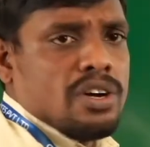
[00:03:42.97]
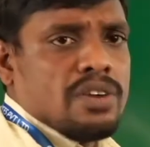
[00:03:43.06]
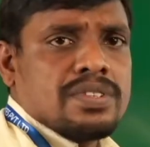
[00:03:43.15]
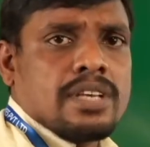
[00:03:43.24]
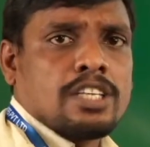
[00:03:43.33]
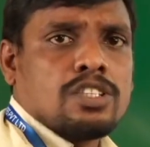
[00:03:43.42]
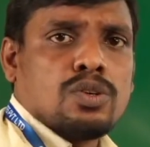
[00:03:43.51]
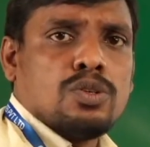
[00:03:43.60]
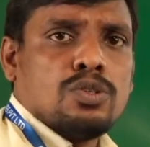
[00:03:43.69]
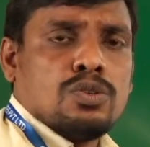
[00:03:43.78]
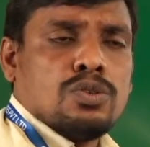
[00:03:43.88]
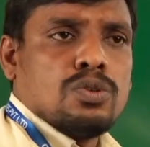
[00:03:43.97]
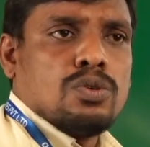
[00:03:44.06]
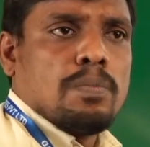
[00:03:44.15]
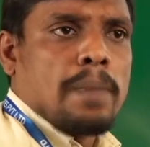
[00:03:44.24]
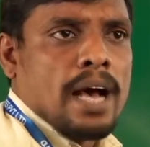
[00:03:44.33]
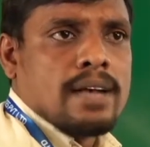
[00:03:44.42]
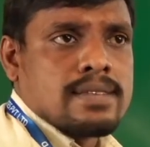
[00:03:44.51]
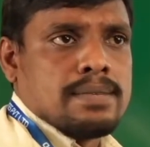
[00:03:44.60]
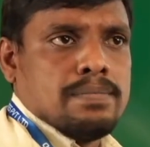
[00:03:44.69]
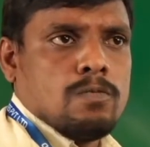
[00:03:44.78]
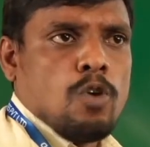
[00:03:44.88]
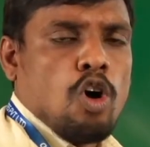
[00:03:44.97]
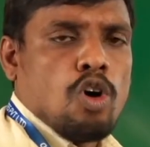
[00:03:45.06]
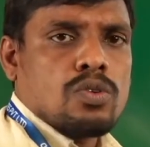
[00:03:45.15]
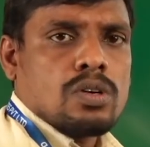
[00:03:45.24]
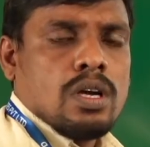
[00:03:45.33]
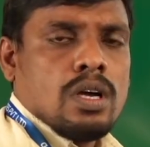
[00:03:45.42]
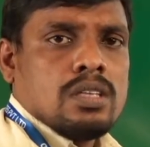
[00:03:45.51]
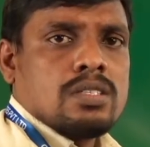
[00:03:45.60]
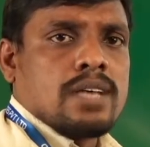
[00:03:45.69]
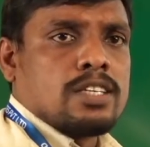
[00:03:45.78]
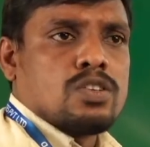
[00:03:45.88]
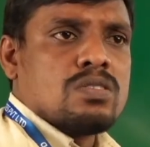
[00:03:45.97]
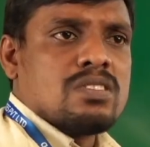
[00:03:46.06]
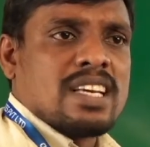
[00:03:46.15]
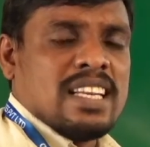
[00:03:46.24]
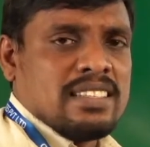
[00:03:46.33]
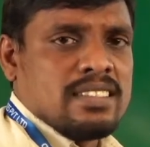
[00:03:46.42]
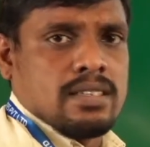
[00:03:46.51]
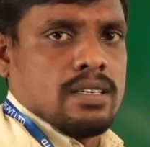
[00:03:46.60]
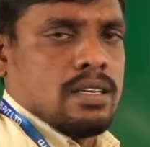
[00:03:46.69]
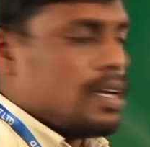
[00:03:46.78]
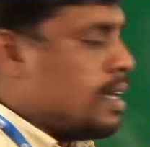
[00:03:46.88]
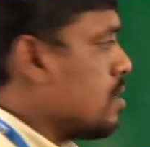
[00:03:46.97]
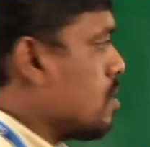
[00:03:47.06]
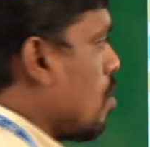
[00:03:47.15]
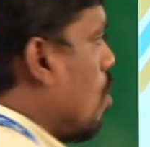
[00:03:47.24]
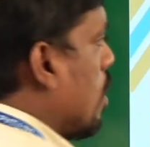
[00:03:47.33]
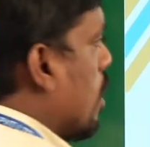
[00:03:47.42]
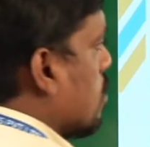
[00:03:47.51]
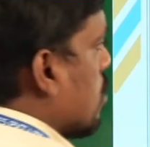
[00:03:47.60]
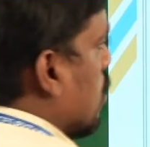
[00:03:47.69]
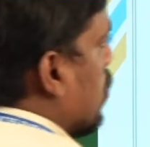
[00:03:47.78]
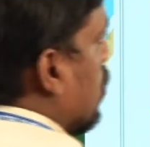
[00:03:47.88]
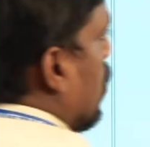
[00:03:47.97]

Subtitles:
of cytoplasm or cytoskeleton is called as a